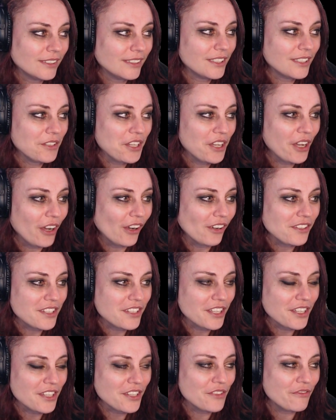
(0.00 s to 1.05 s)
doing
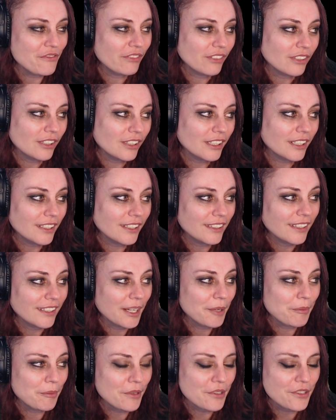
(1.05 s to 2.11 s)
content for
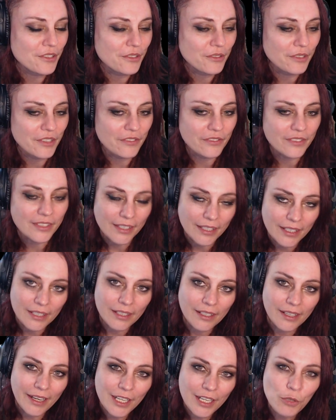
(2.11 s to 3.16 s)
Embers Adrift,
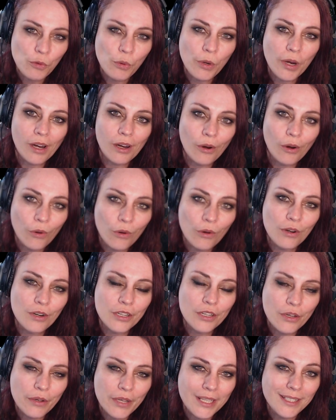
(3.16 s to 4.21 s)
and we are all
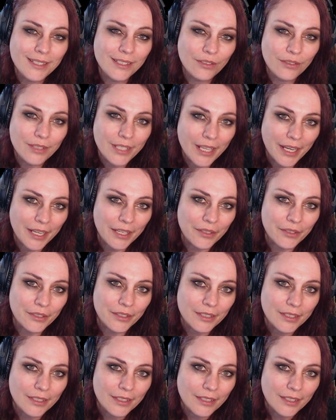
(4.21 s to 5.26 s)
going together
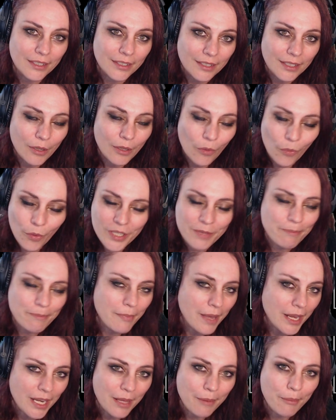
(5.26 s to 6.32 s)
with
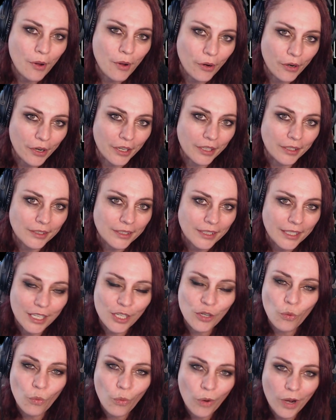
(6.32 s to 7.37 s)
many more
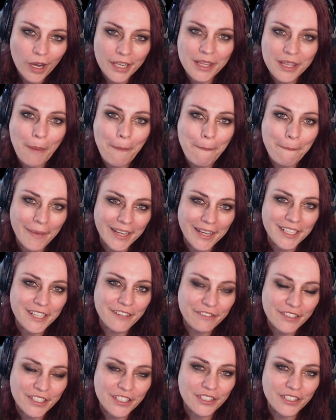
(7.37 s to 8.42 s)
in one
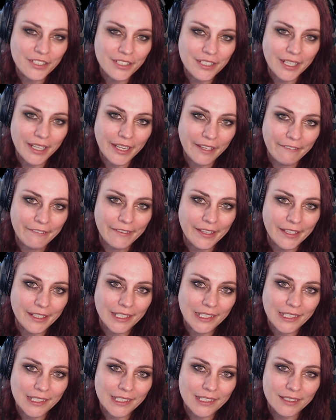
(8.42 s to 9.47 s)
magnificent
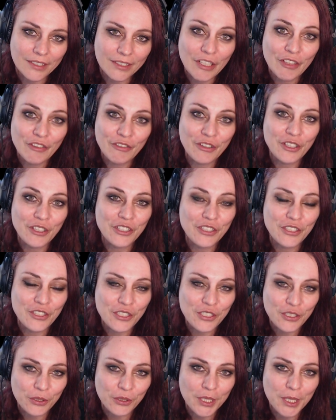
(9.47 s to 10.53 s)
event for the
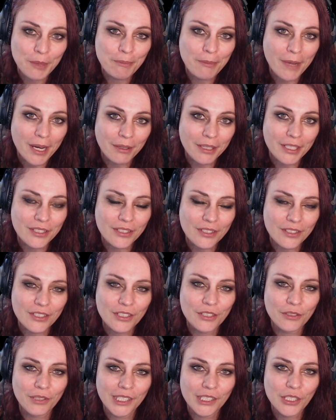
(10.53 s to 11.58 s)
stream marathon
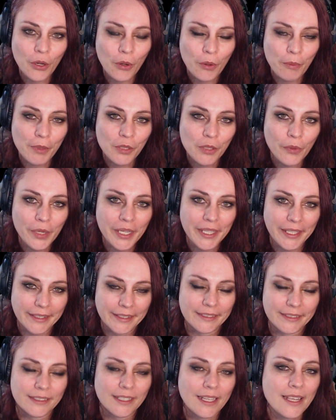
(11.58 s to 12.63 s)
during the open
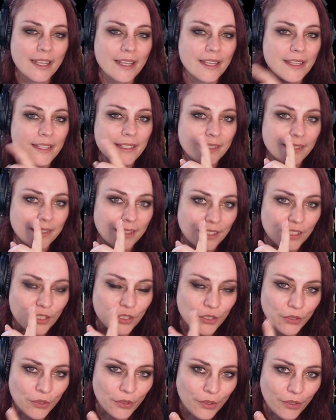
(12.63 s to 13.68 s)
weekend. Stay
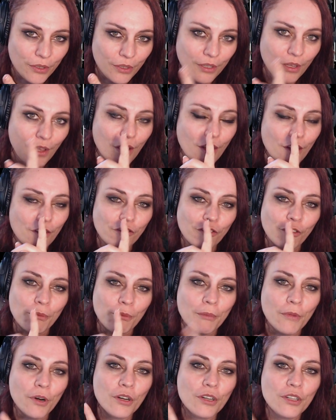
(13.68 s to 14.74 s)
tuned for
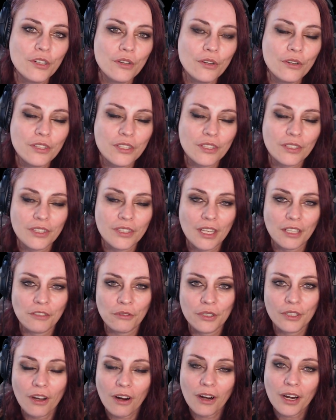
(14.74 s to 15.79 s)
more news on that
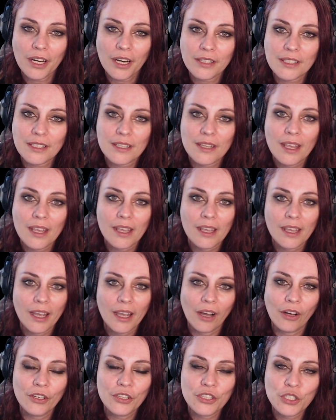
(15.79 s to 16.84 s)
regards.
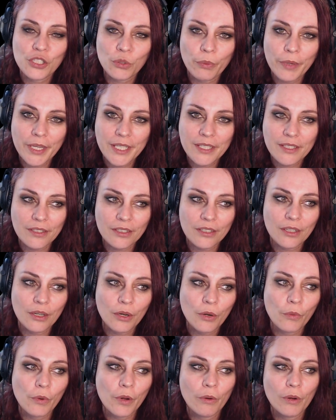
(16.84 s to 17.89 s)
On Twitter,
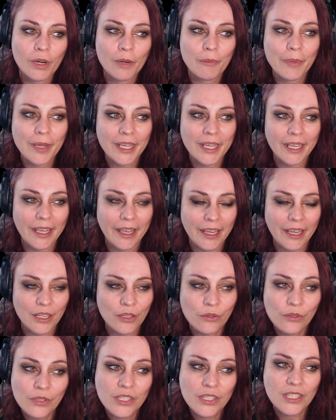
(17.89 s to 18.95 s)
we will be
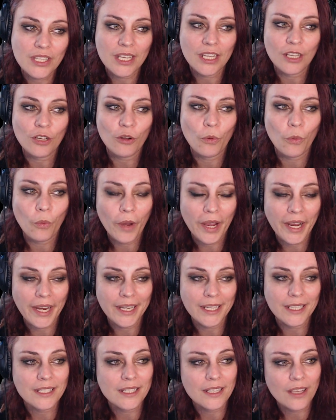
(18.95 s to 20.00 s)
announcing
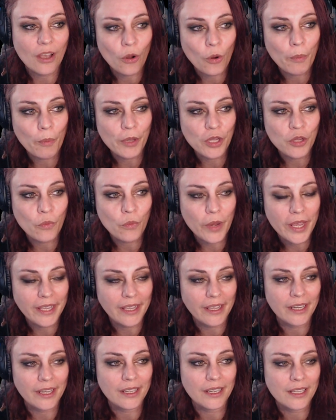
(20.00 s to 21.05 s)
when the open
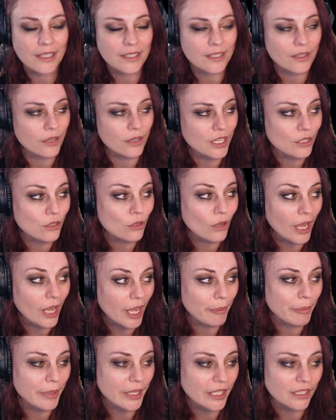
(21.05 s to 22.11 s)
weekend is going to
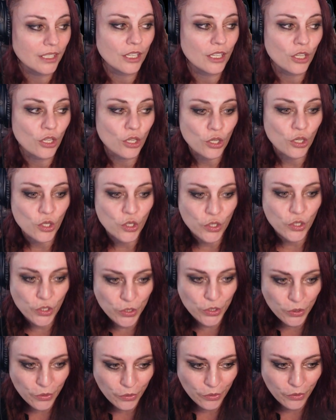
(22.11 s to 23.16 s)
happen
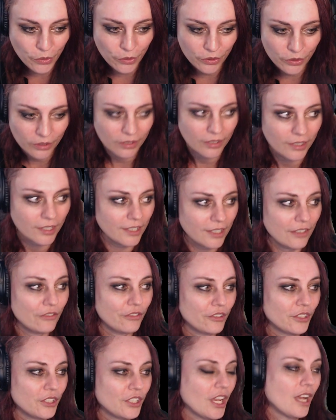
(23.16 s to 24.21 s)
soon.
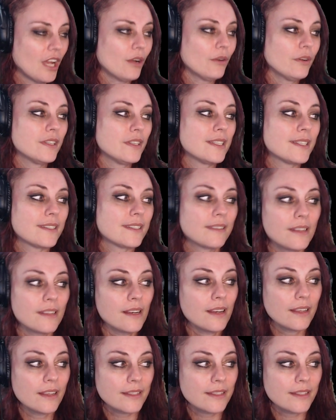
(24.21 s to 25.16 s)
For now, it's still a